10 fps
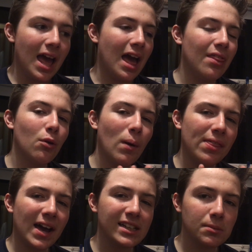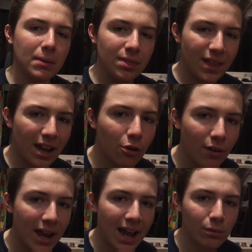Uh, the weather hasn't been that
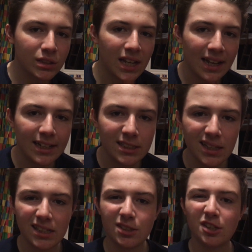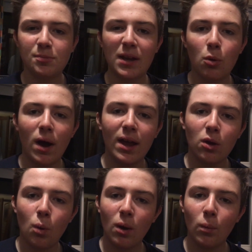great outside. It's, it's, it's been
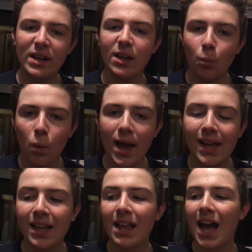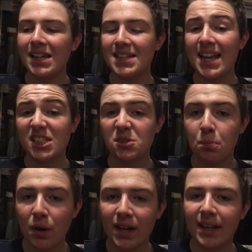quite quite windy and wet as it is
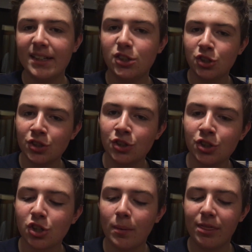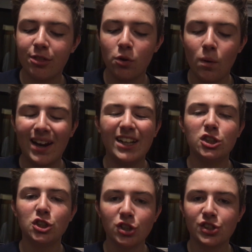spring and ju just coming through and it
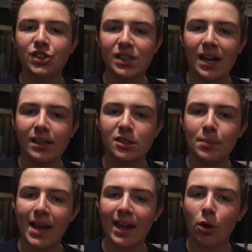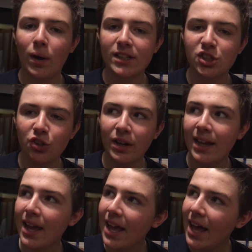should start to be getting quite
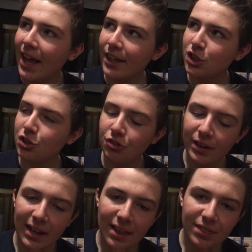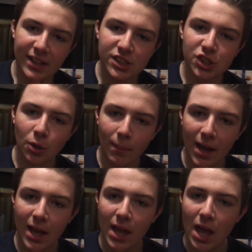sunny uh, during the
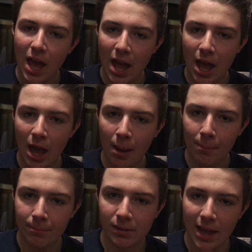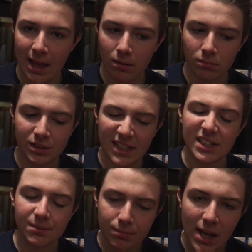summer. Um,
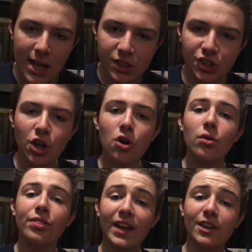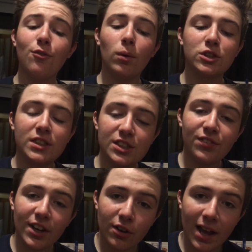season. So, thank you for watching this
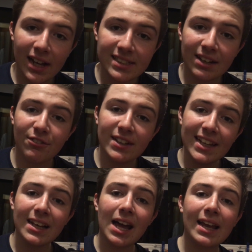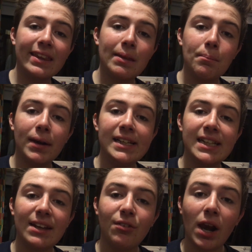video, guys, and if you did like it, then please
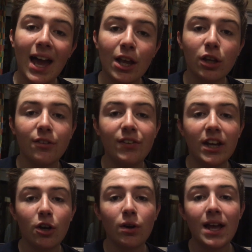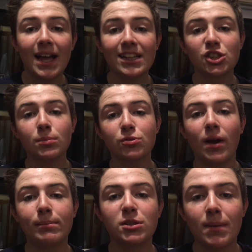leave a like on the video and
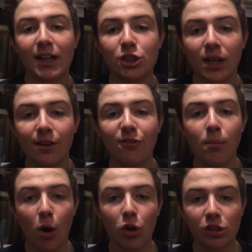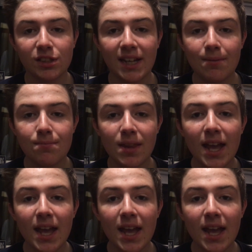subscribe to my channel for more content.